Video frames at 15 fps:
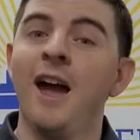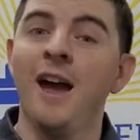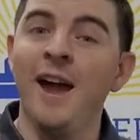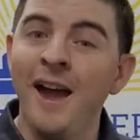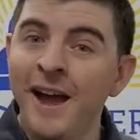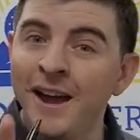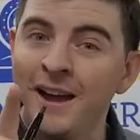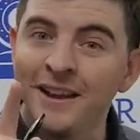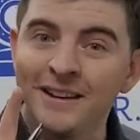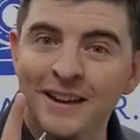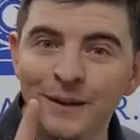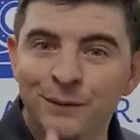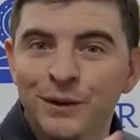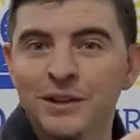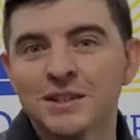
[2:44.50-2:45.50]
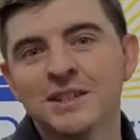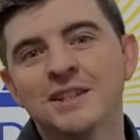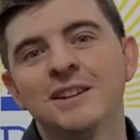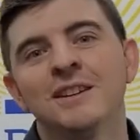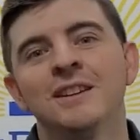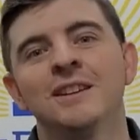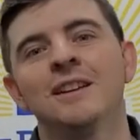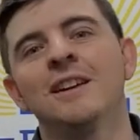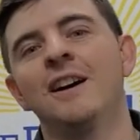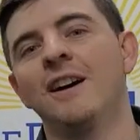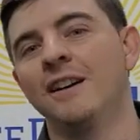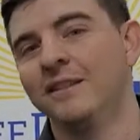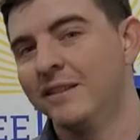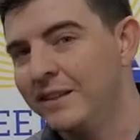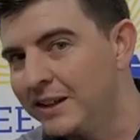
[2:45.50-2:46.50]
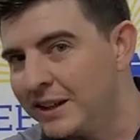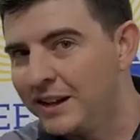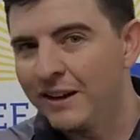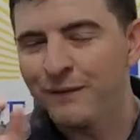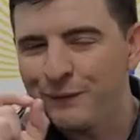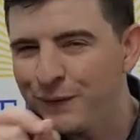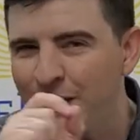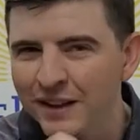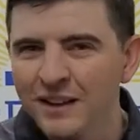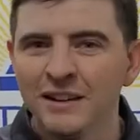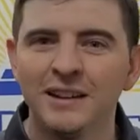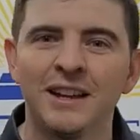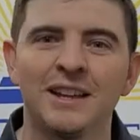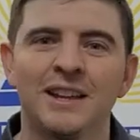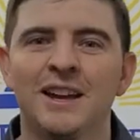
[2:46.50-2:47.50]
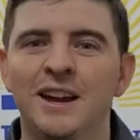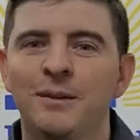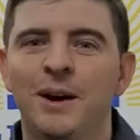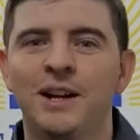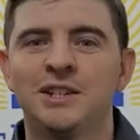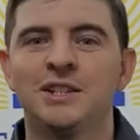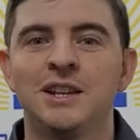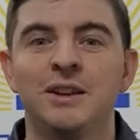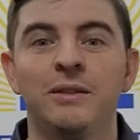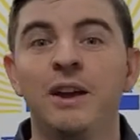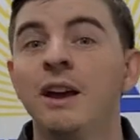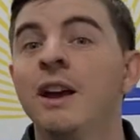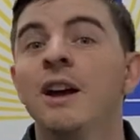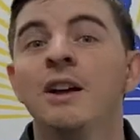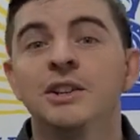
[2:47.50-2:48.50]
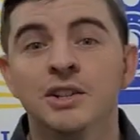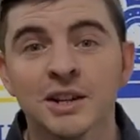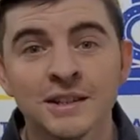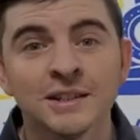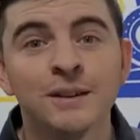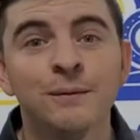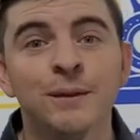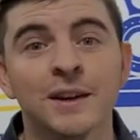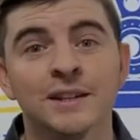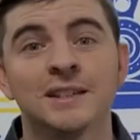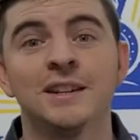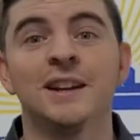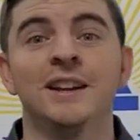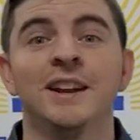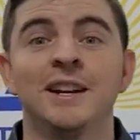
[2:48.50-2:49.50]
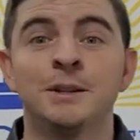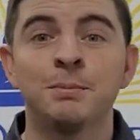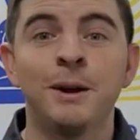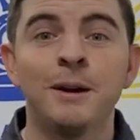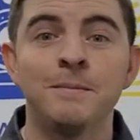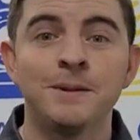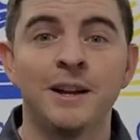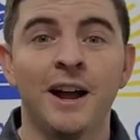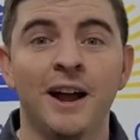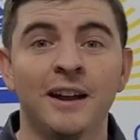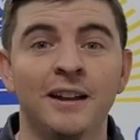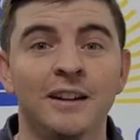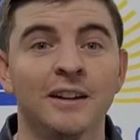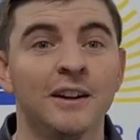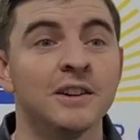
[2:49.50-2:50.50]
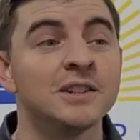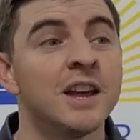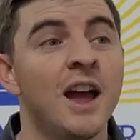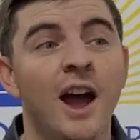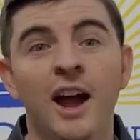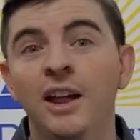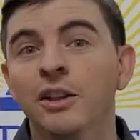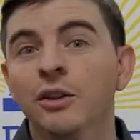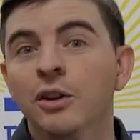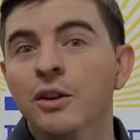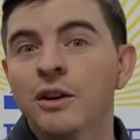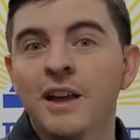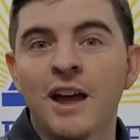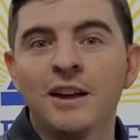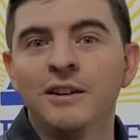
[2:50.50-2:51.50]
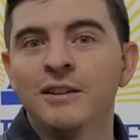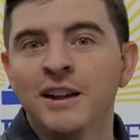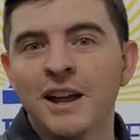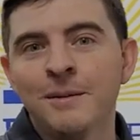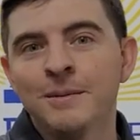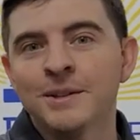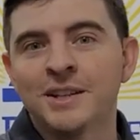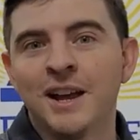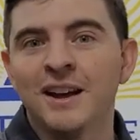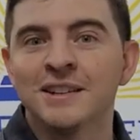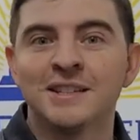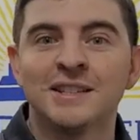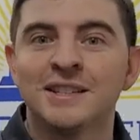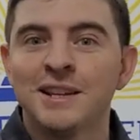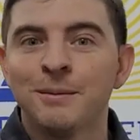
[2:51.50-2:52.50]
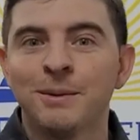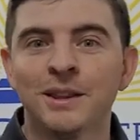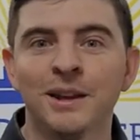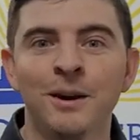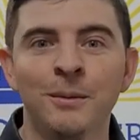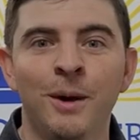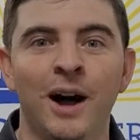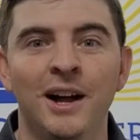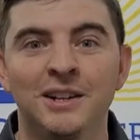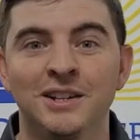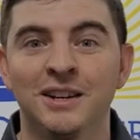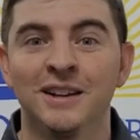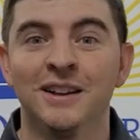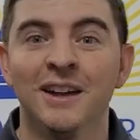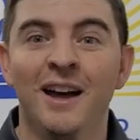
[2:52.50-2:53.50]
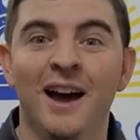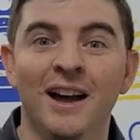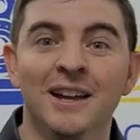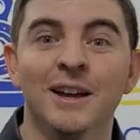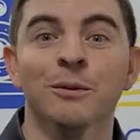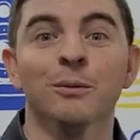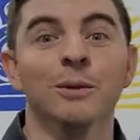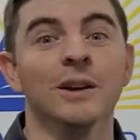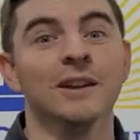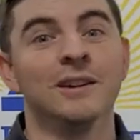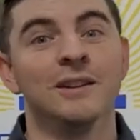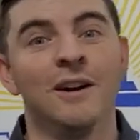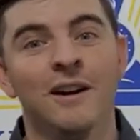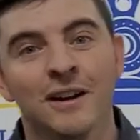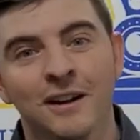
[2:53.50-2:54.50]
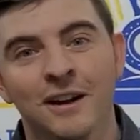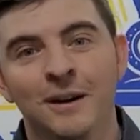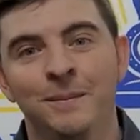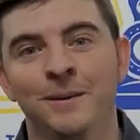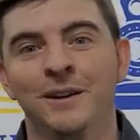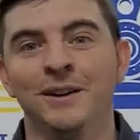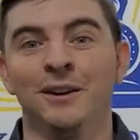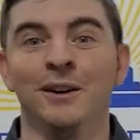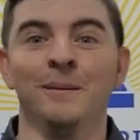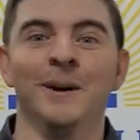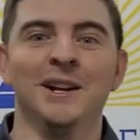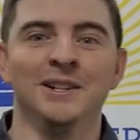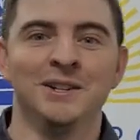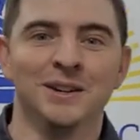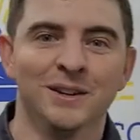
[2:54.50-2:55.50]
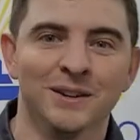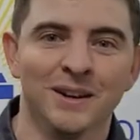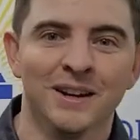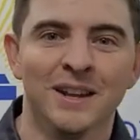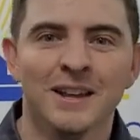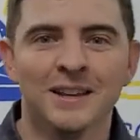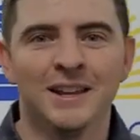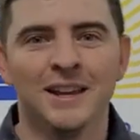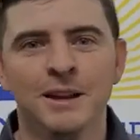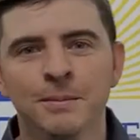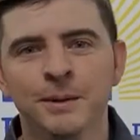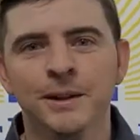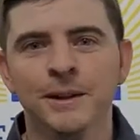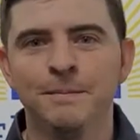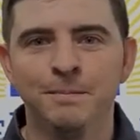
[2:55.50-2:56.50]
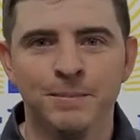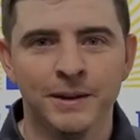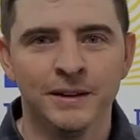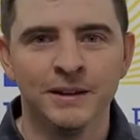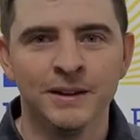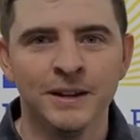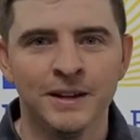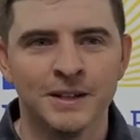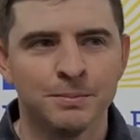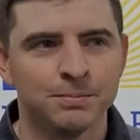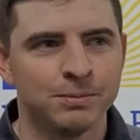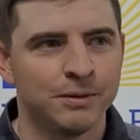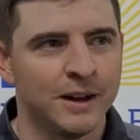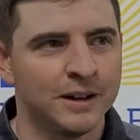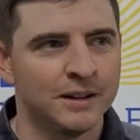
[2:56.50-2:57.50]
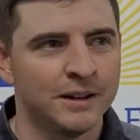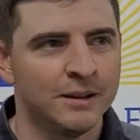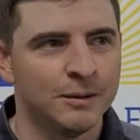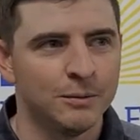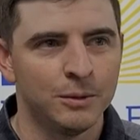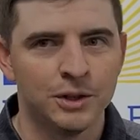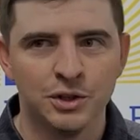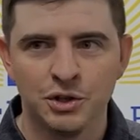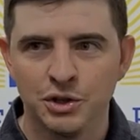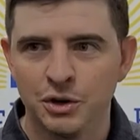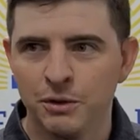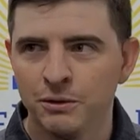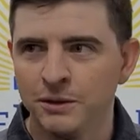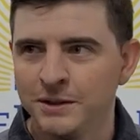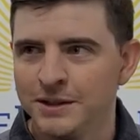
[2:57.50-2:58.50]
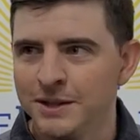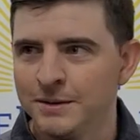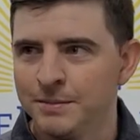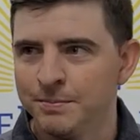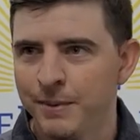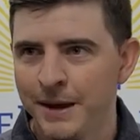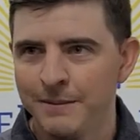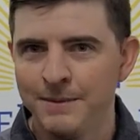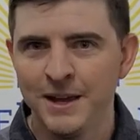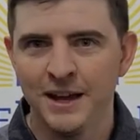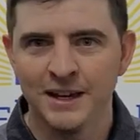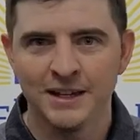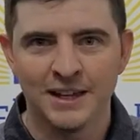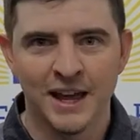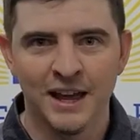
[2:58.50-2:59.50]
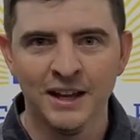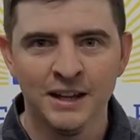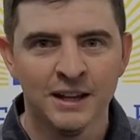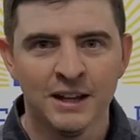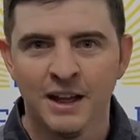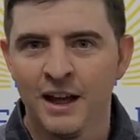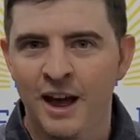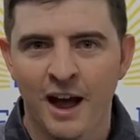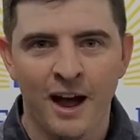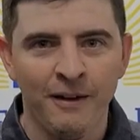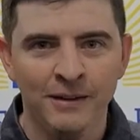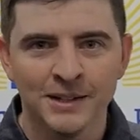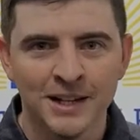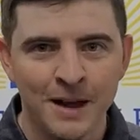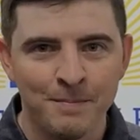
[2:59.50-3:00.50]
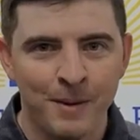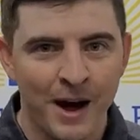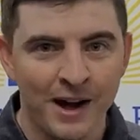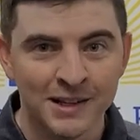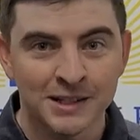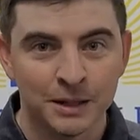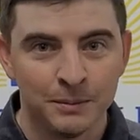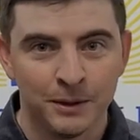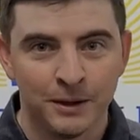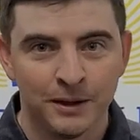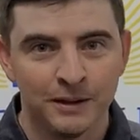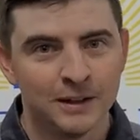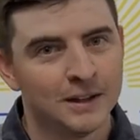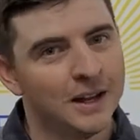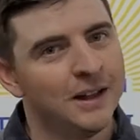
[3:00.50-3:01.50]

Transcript: And if you're still in the, uh, you know, feeling like you gotta watch TV, just invest in a nice pair of binoculars and look at your neighbor's house and see what they're watching. I'm getting really caught up on all my children. Can you believe Billy is pregnant with Josie's baby again? How is that possible?